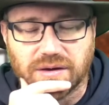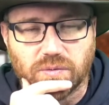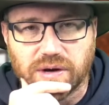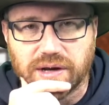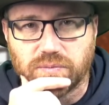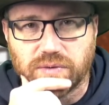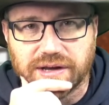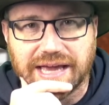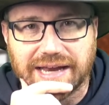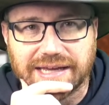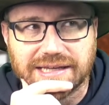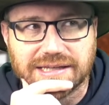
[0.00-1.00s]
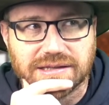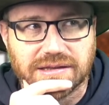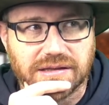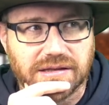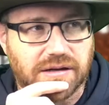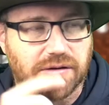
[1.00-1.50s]
we're getting,
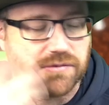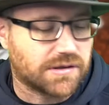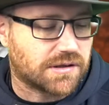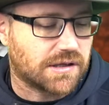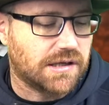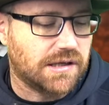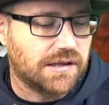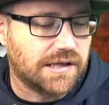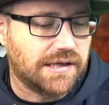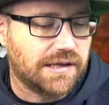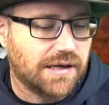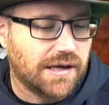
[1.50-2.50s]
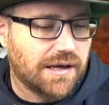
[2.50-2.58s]
the